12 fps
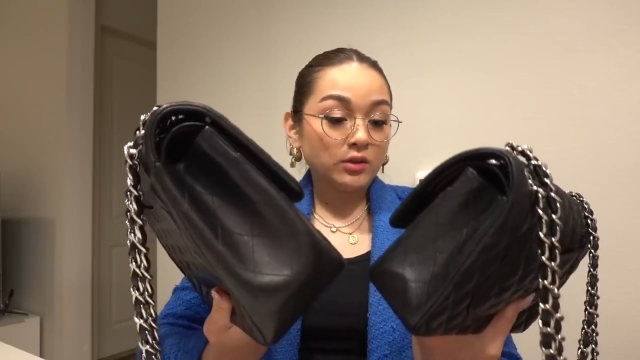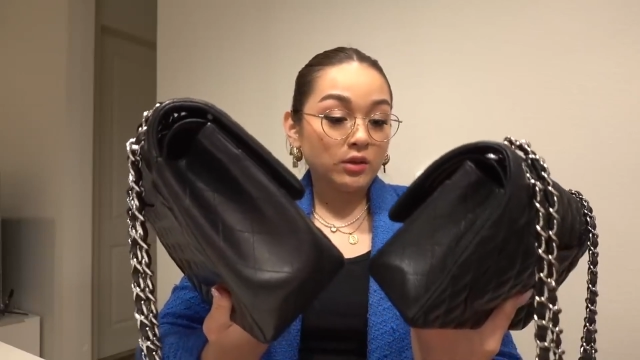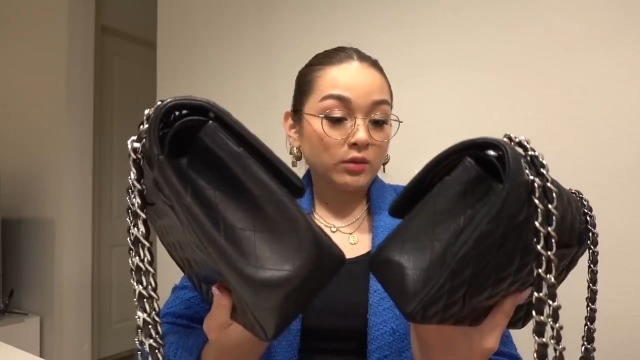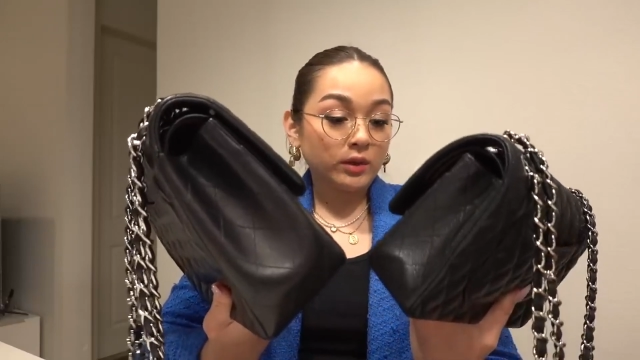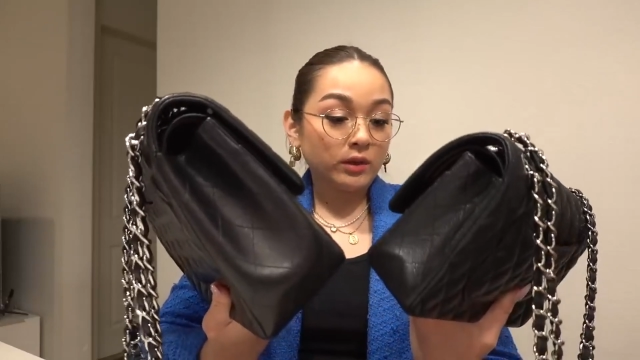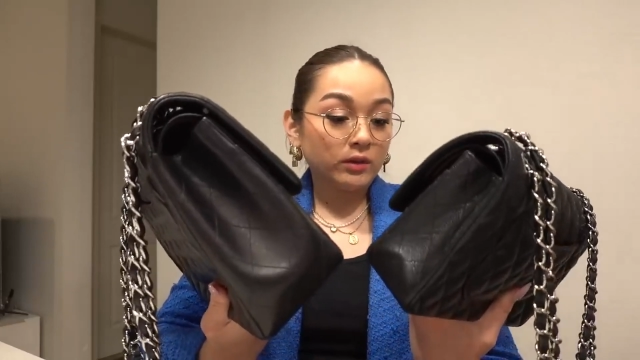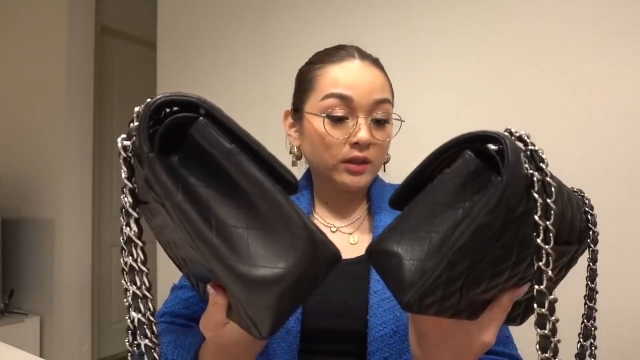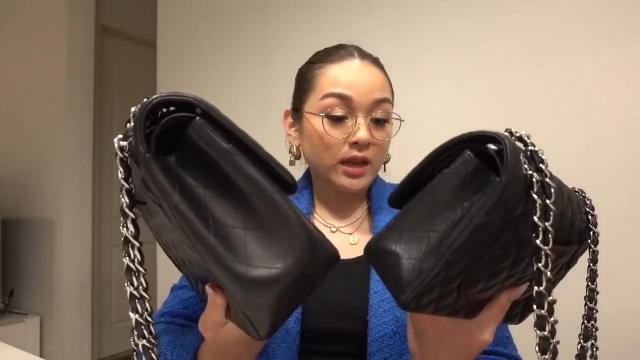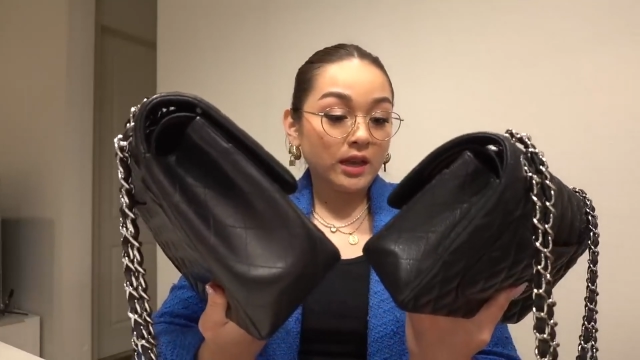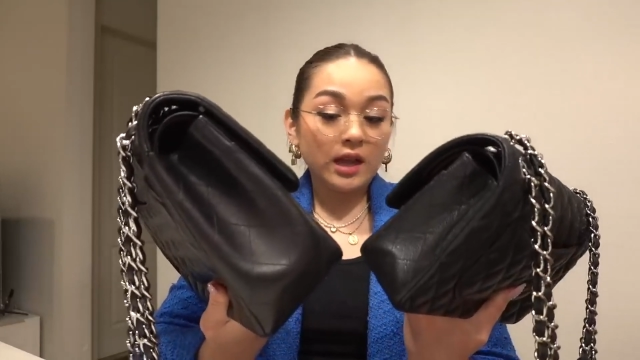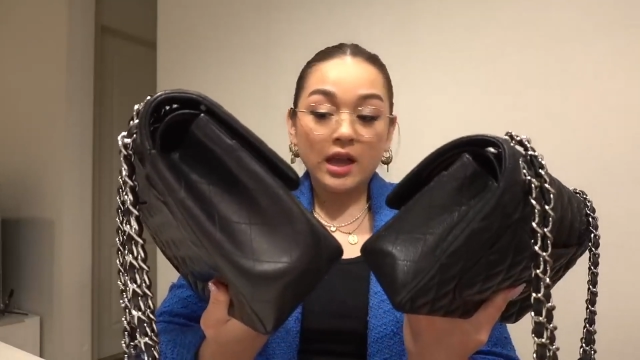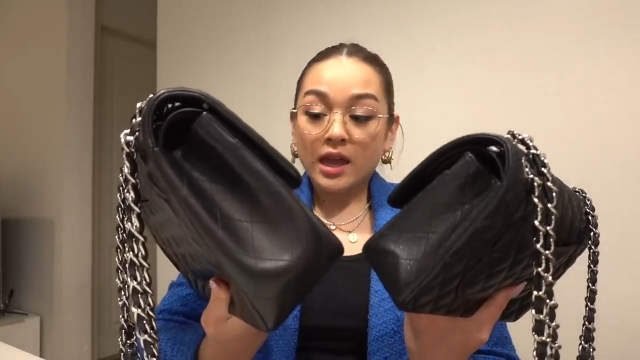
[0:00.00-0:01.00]
to the real thing,
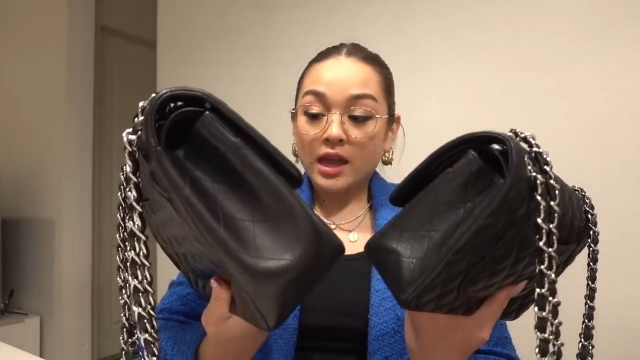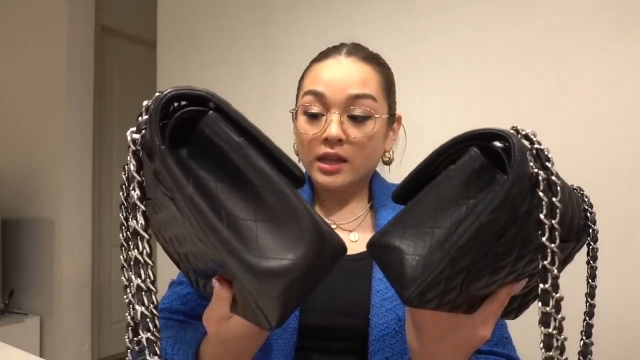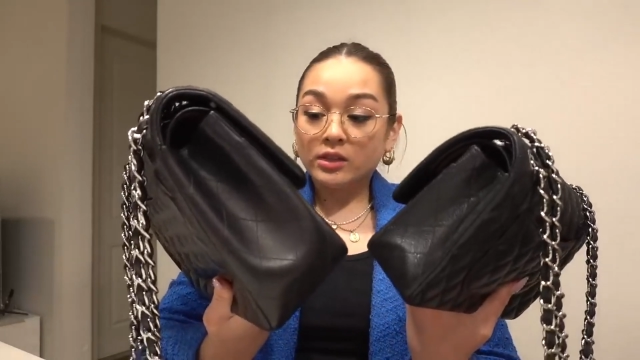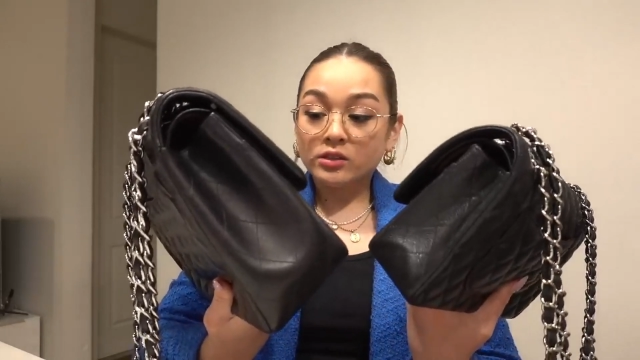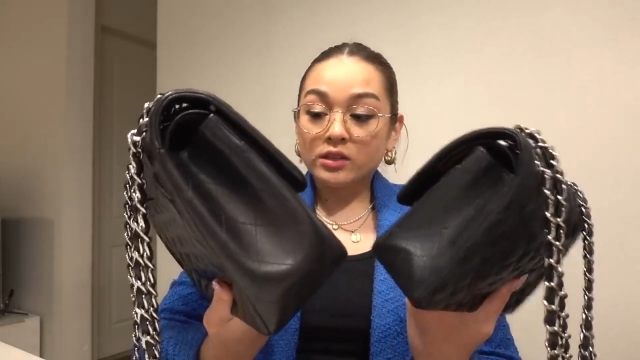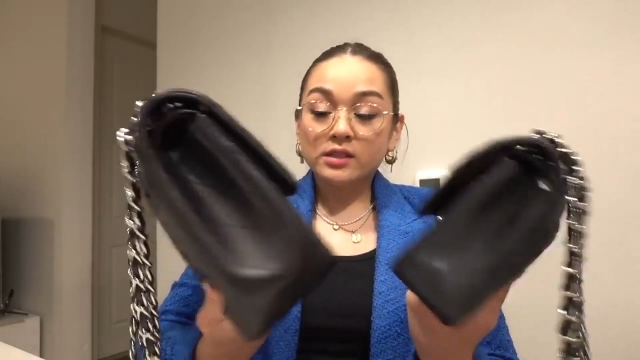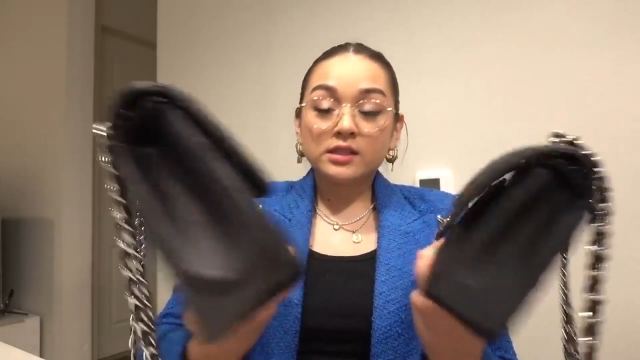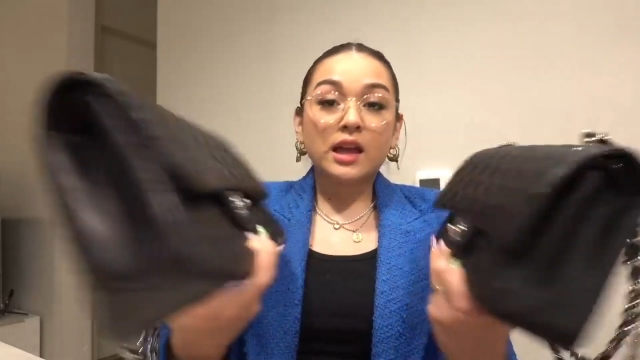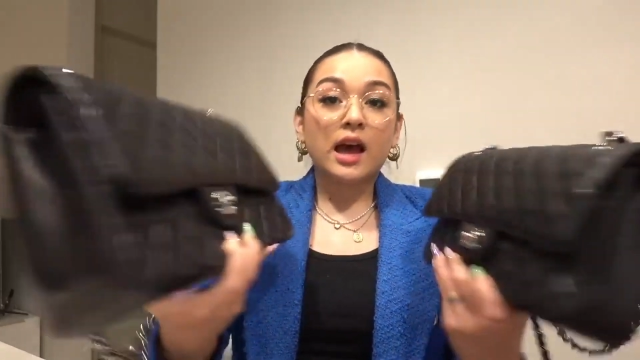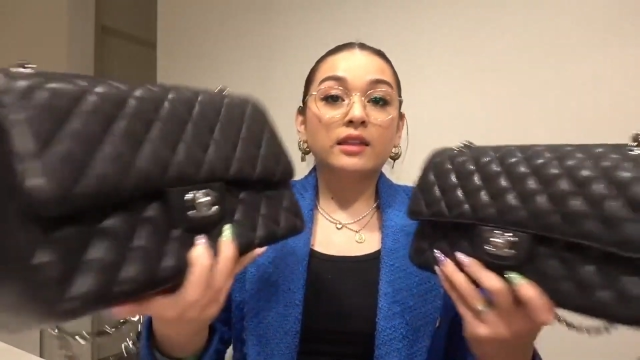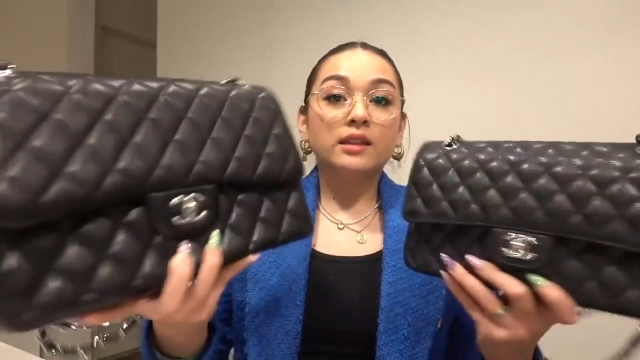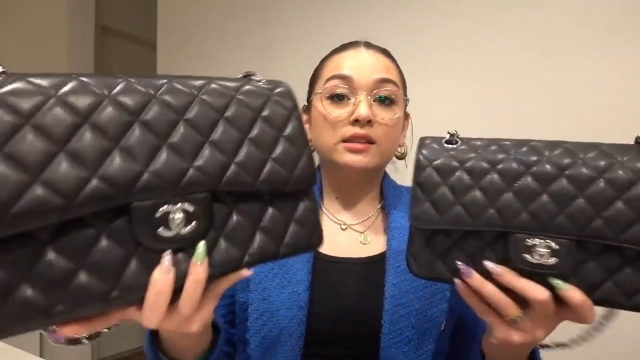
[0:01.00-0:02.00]
it's just
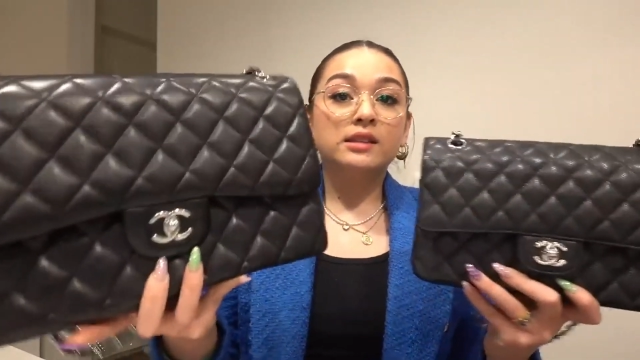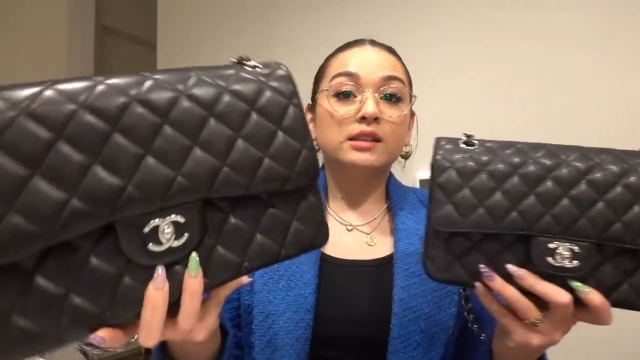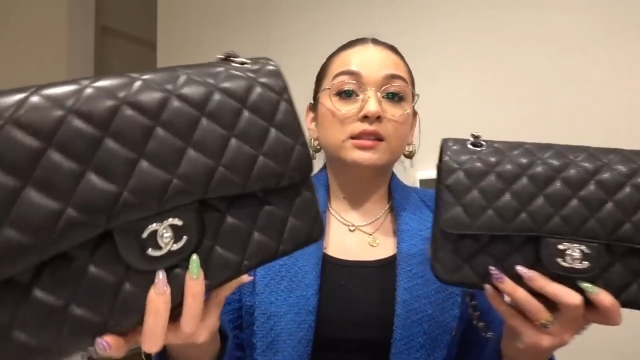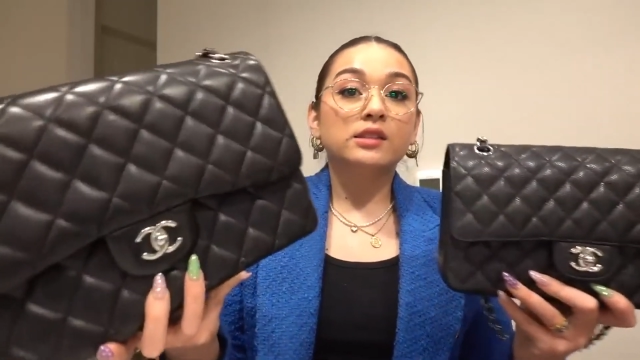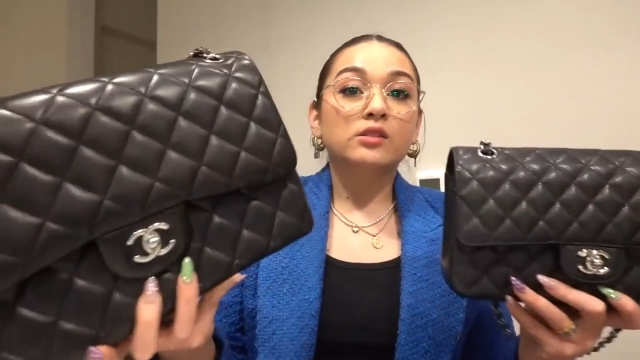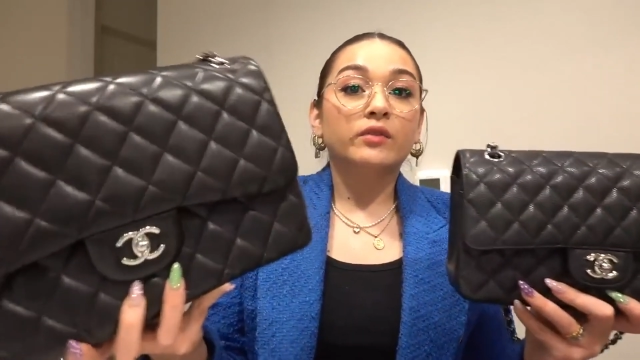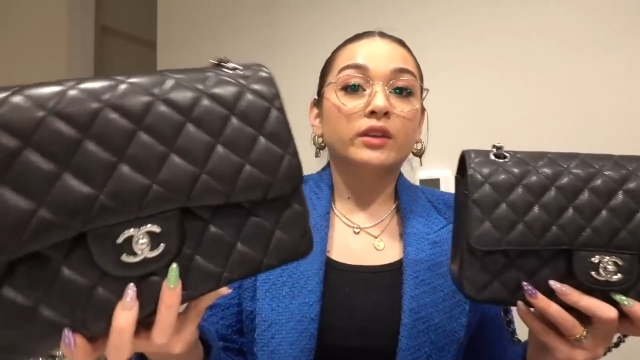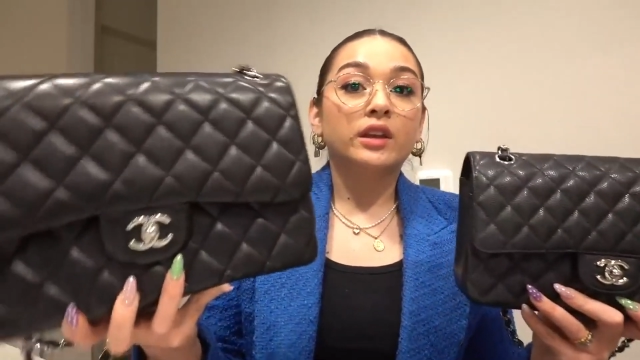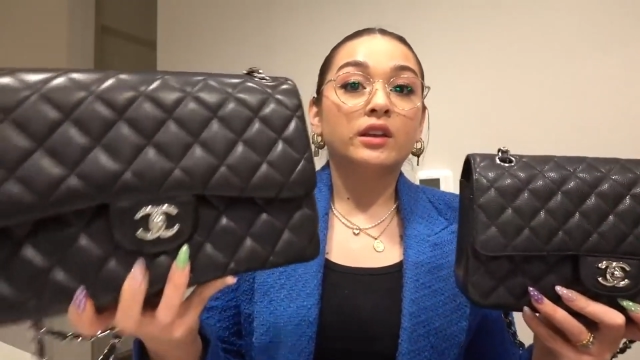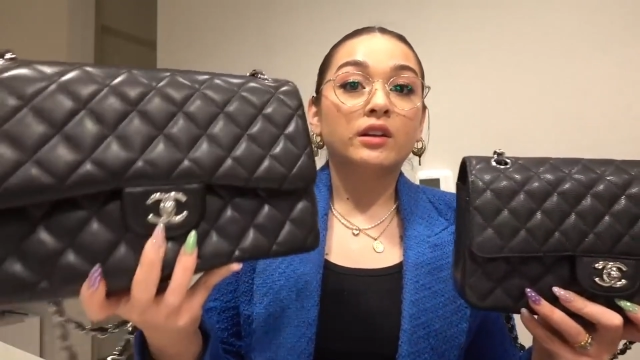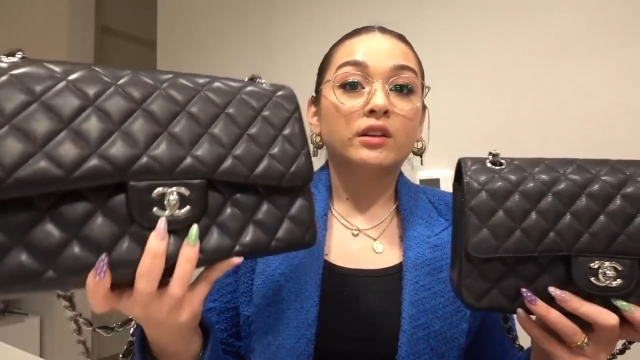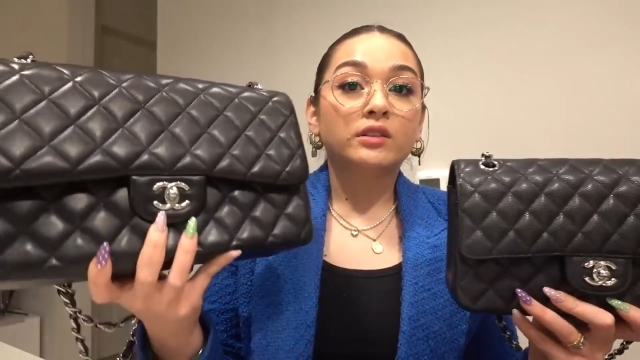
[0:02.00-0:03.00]
that the CCs over
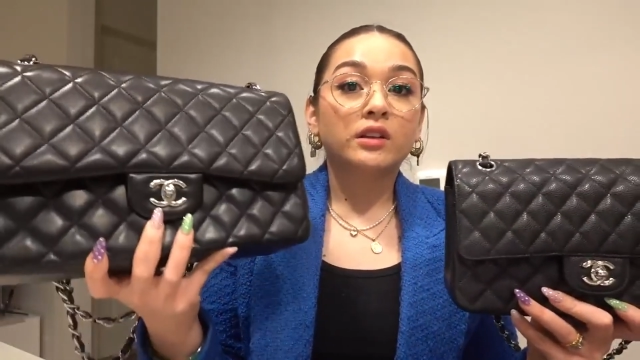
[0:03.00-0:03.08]
here,